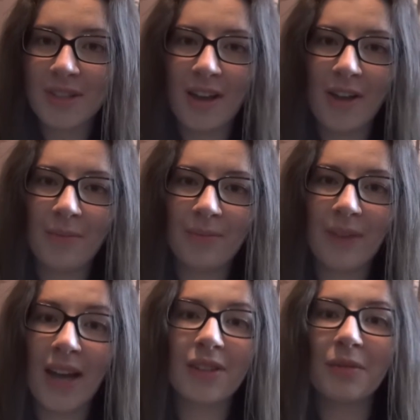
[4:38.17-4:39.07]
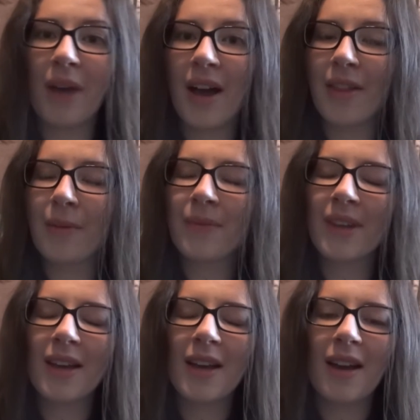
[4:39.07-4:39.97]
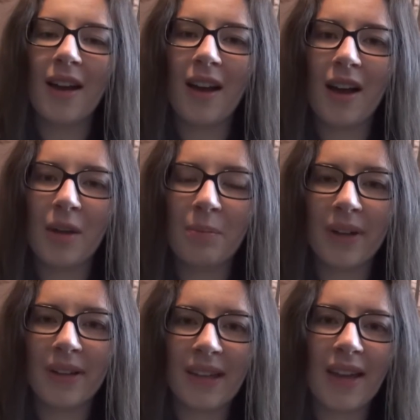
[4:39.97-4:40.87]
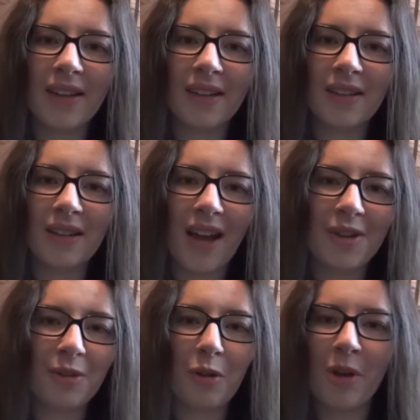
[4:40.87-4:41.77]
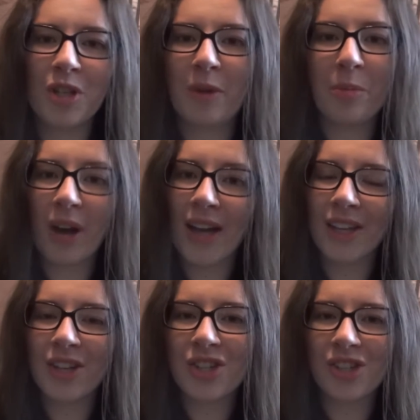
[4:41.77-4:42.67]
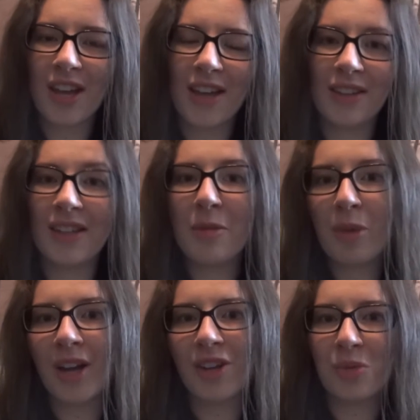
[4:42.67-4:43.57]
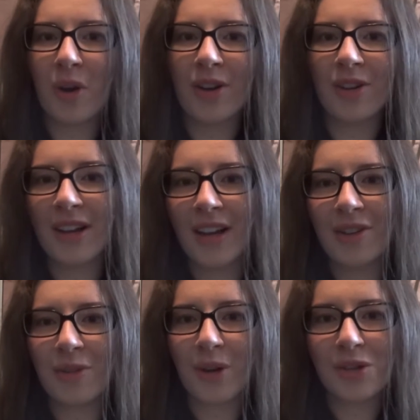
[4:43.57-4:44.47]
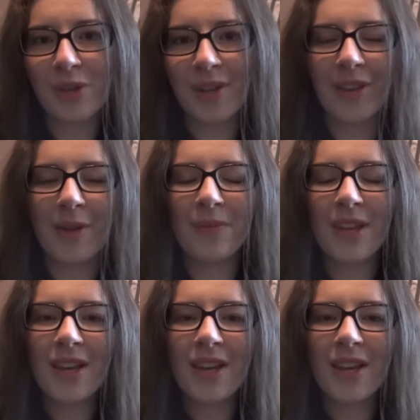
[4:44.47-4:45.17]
I could buy them, but again, I don't know much about brackish, and they need brackish water, and I don't want to kill them.